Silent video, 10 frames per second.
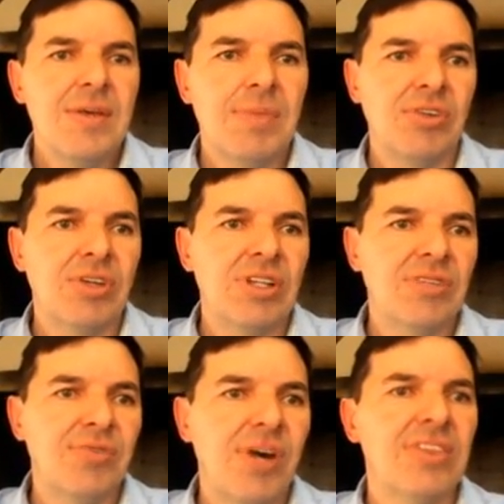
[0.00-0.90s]
But you
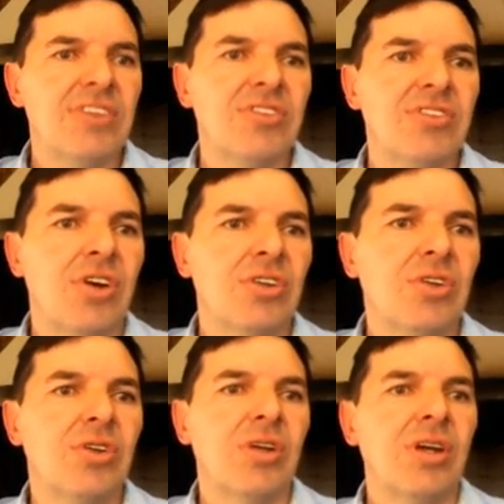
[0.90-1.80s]
can find this on
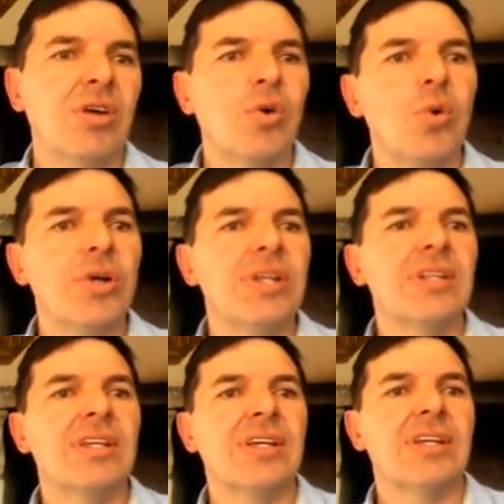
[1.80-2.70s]

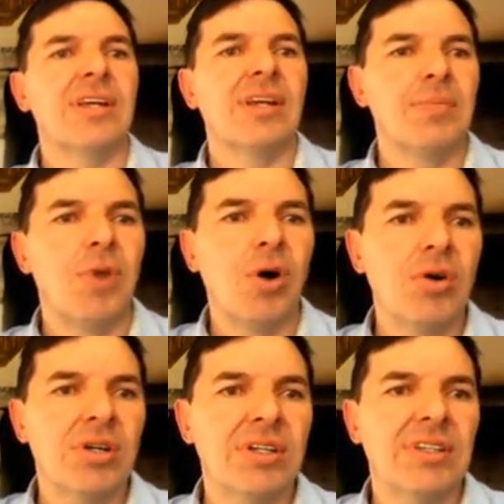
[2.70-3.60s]

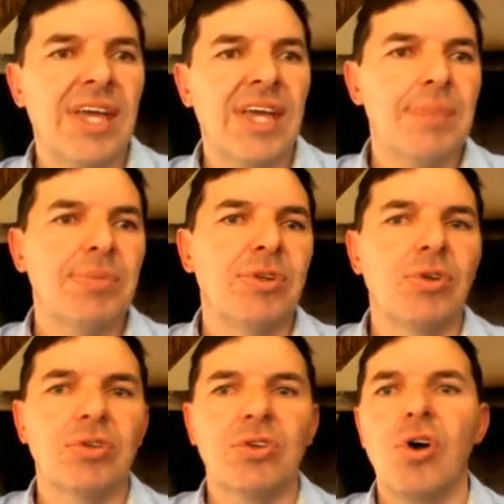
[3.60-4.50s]

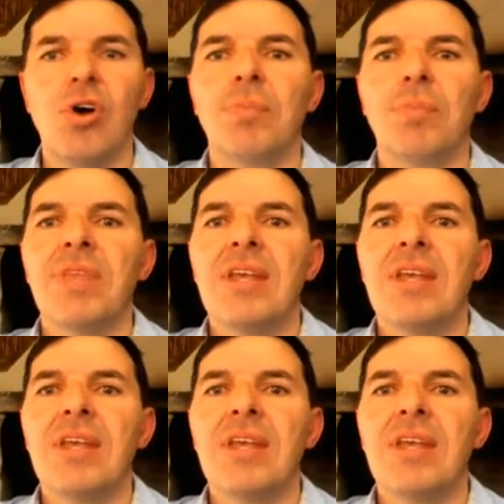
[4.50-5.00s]
coinmarketcap.com,